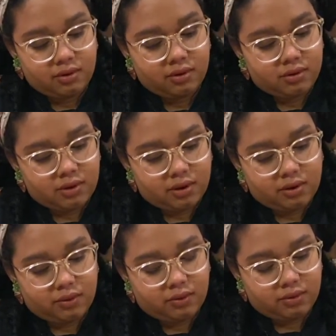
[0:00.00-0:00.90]

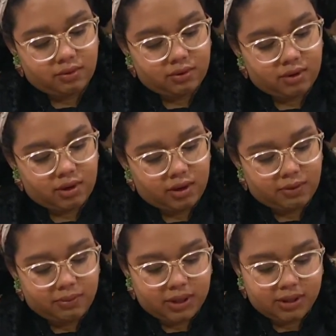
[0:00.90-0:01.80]
So
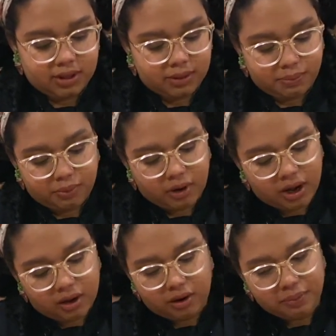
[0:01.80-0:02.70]
this is
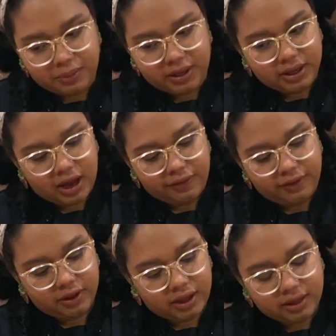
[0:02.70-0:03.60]
brown, but I
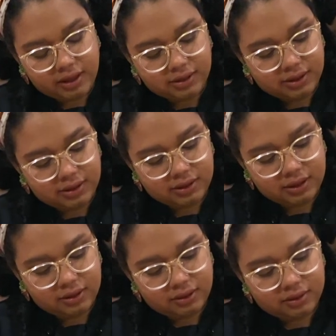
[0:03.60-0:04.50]
feel like this is
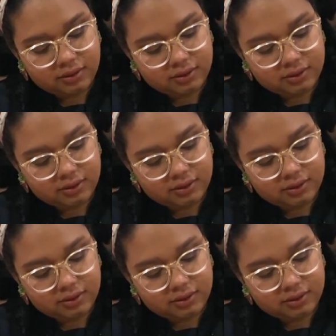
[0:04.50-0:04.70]
still